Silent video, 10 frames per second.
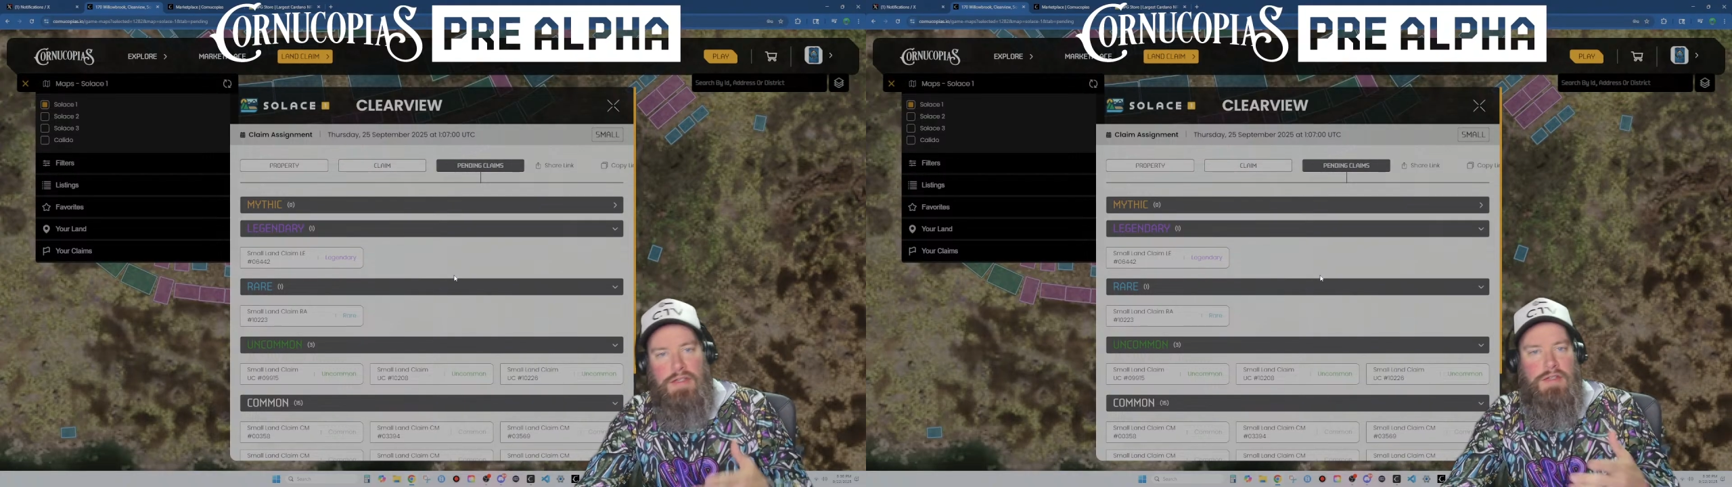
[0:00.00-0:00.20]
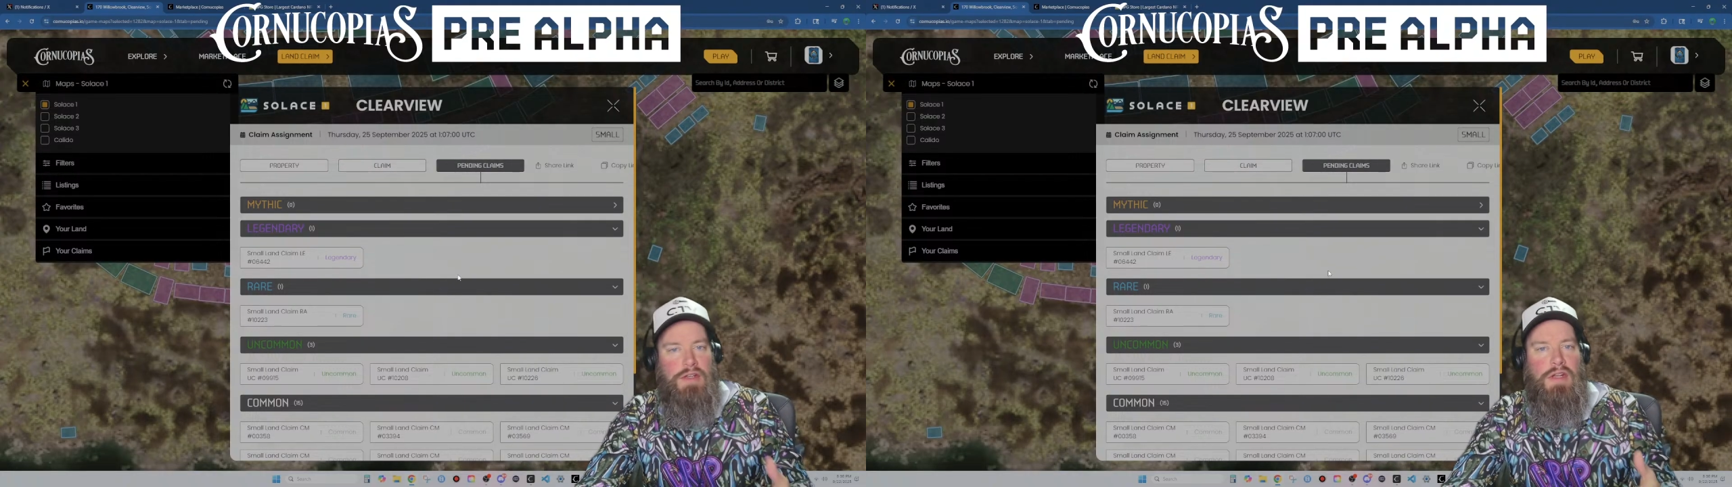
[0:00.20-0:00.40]

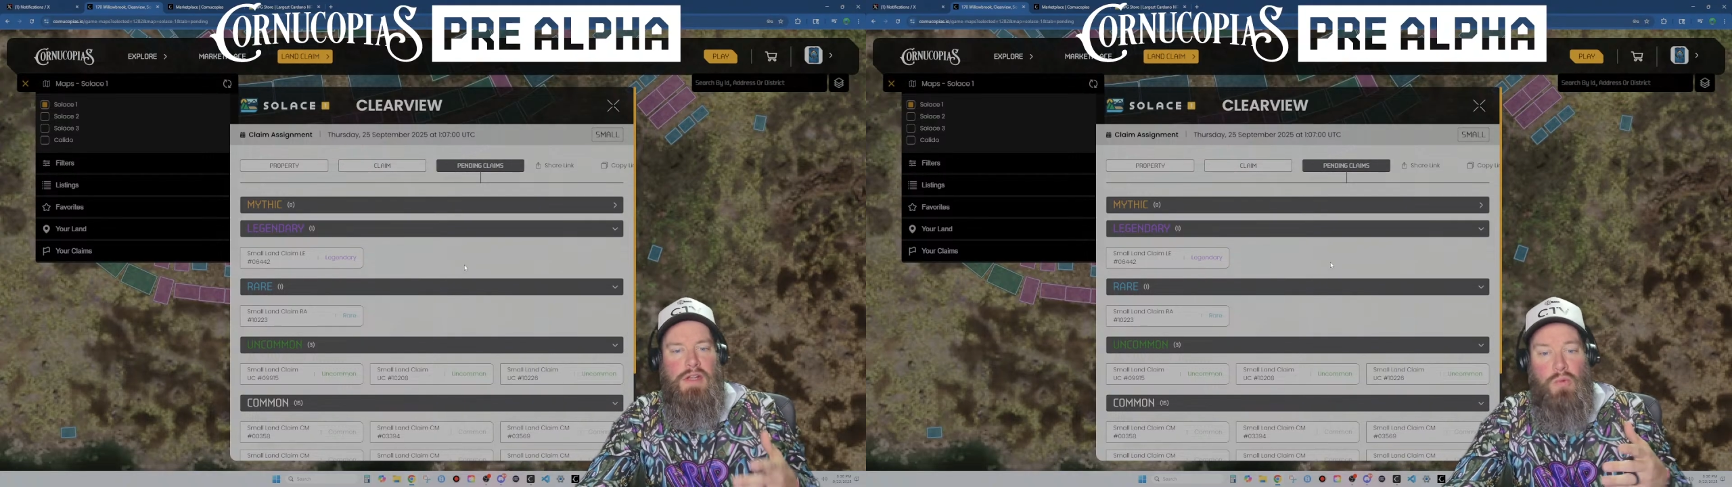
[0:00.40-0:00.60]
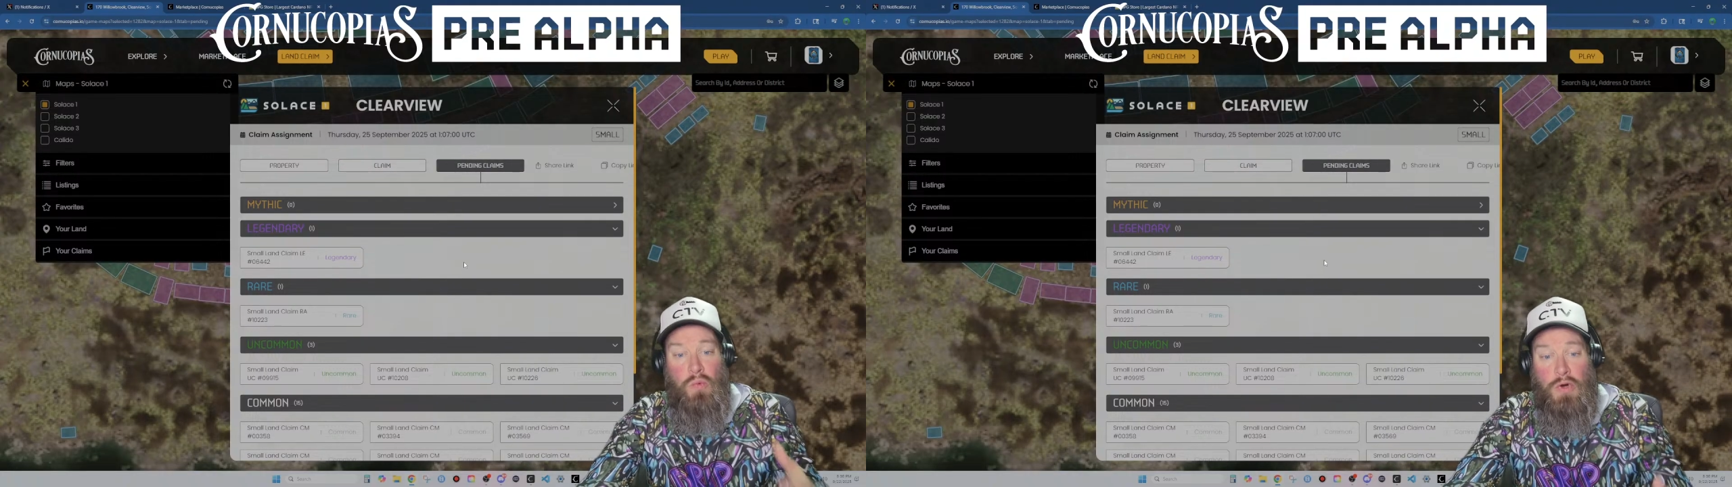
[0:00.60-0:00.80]

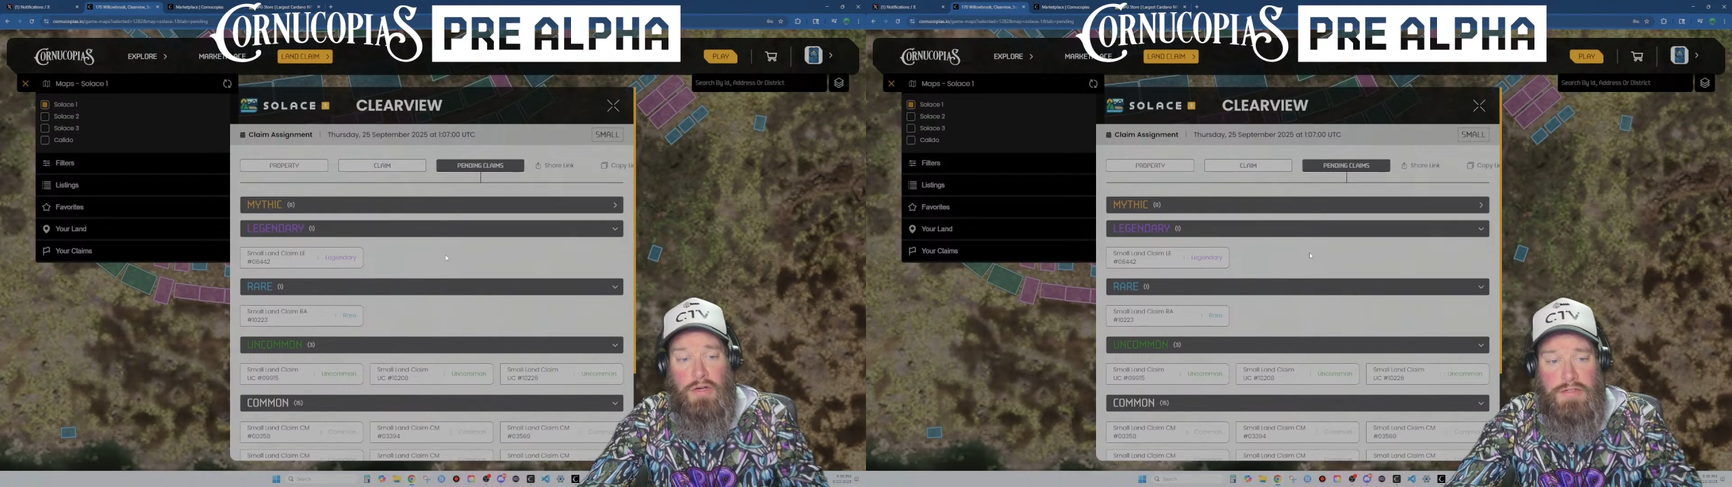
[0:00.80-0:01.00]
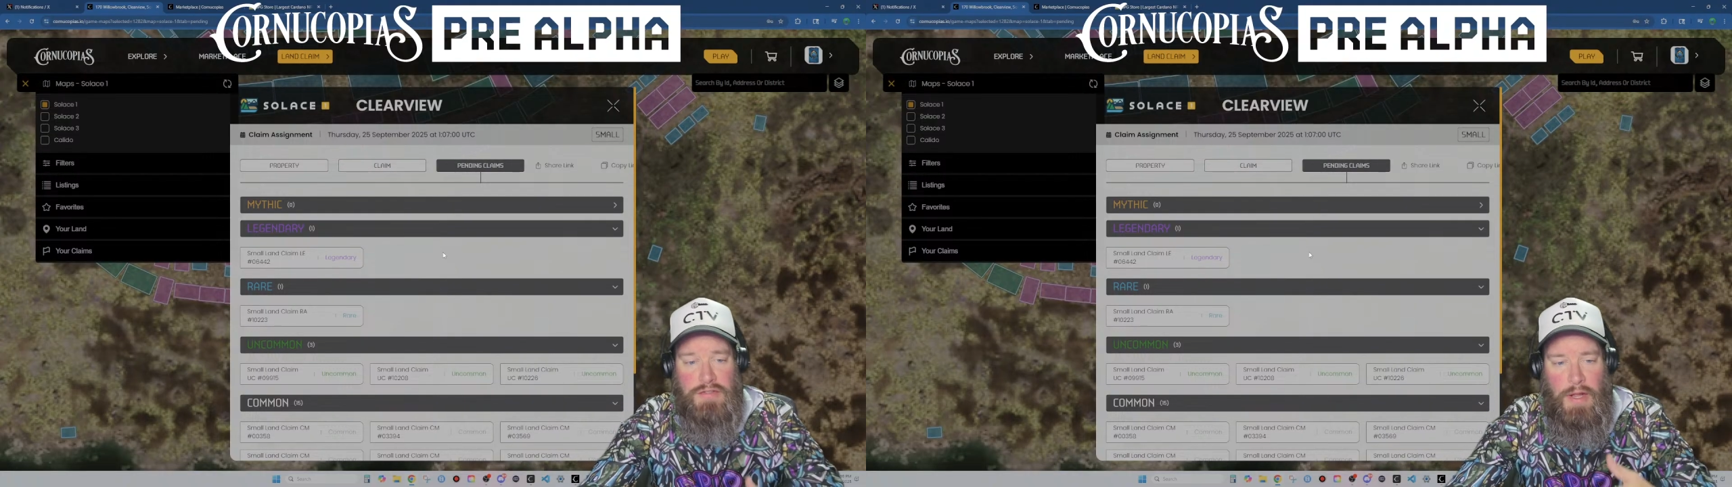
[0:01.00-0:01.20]
it
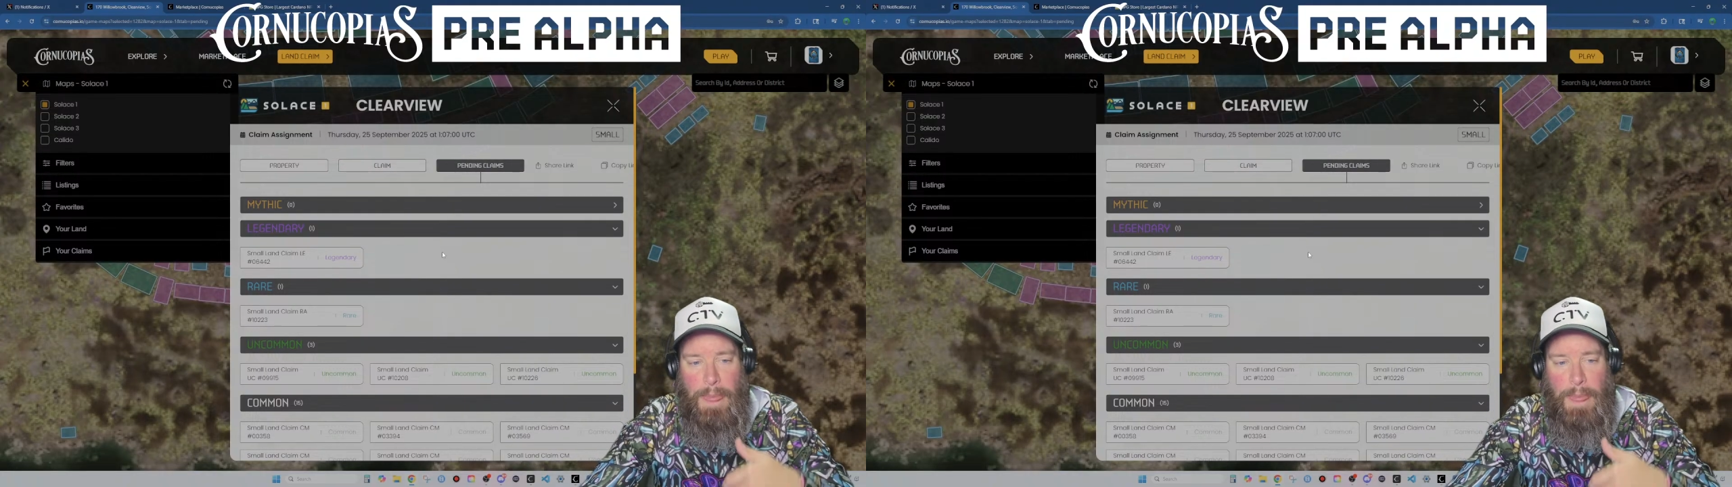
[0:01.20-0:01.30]
works